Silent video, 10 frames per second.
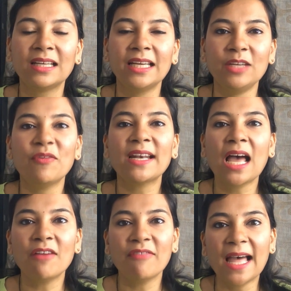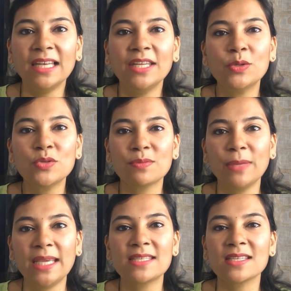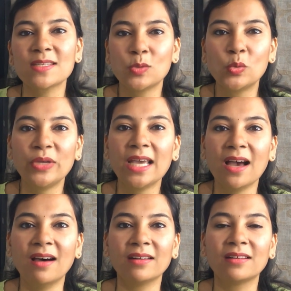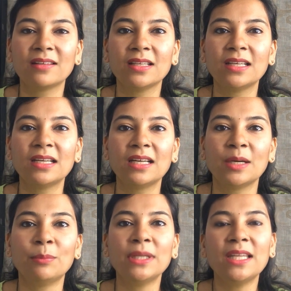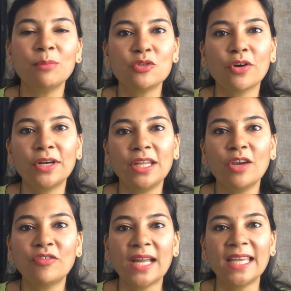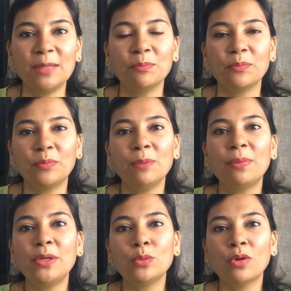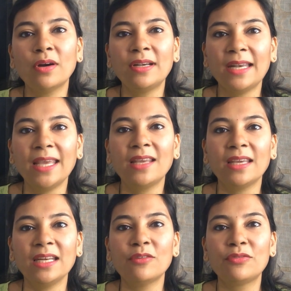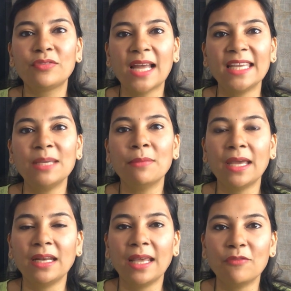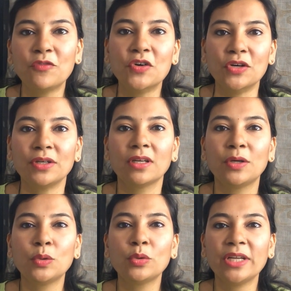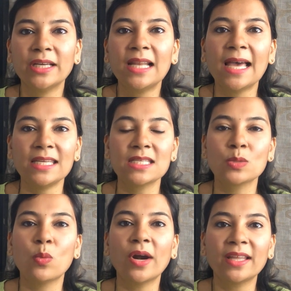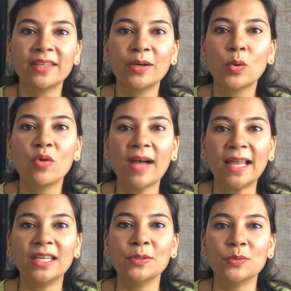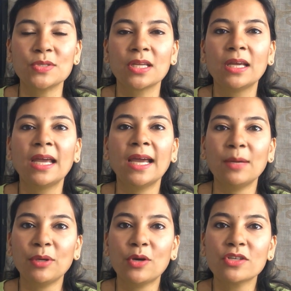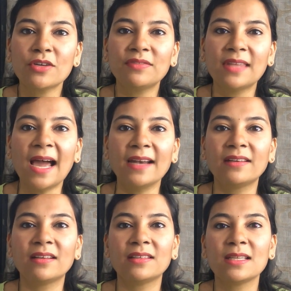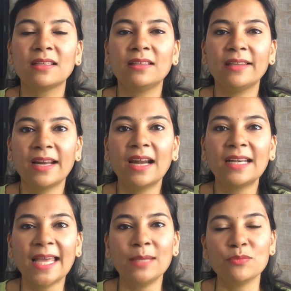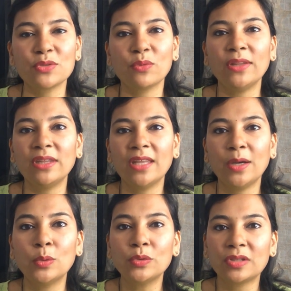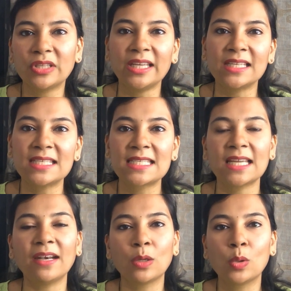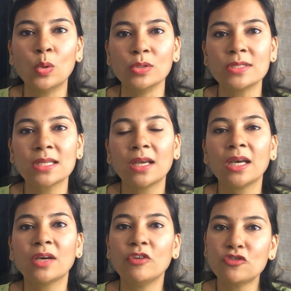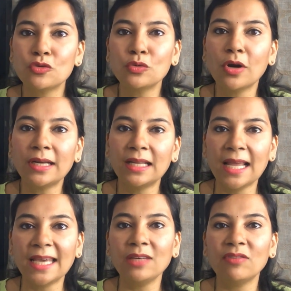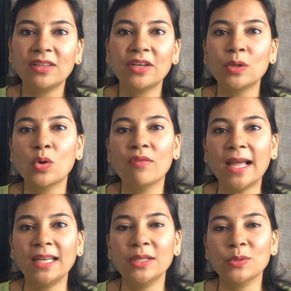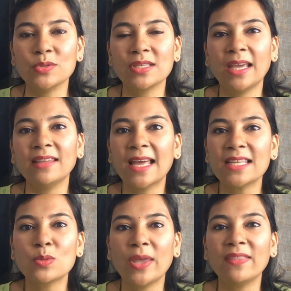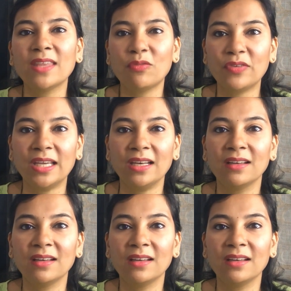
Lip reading: In fact, our values makes us who we are. But then majority of time, people do not take enough time and effort to realize what are their core values. And because of that, there are times when they do things, set goals, which do not align with their core values. And that's when they fail.